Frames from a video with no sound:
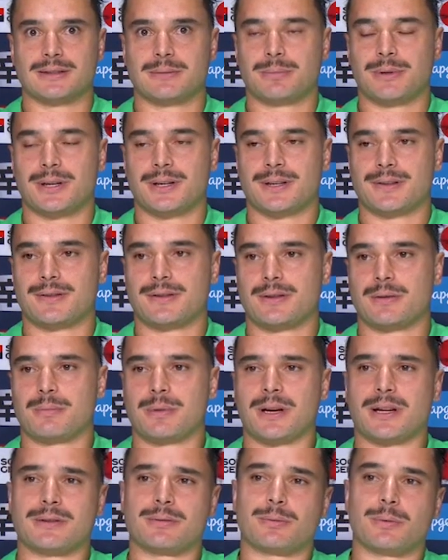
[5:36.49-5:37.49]
to bite us in the
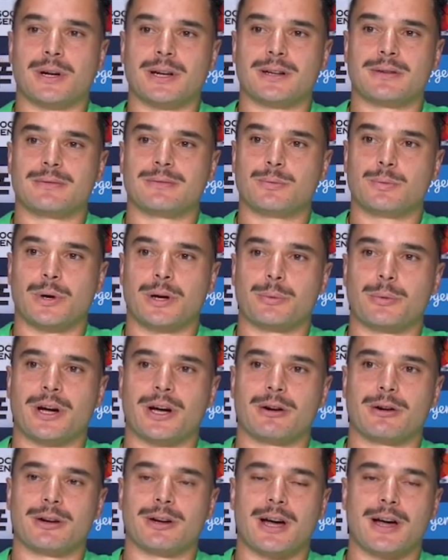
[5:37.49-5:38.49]
butt one one
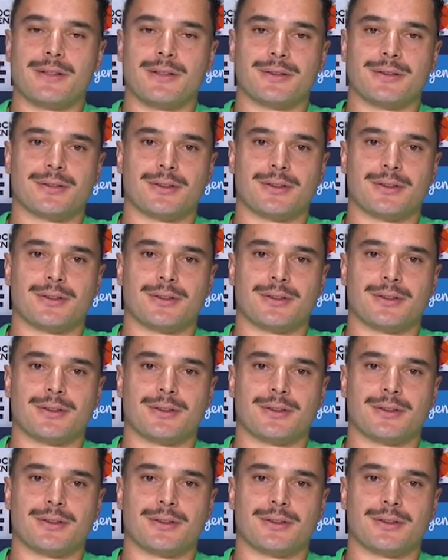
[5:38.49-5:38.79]
way or another.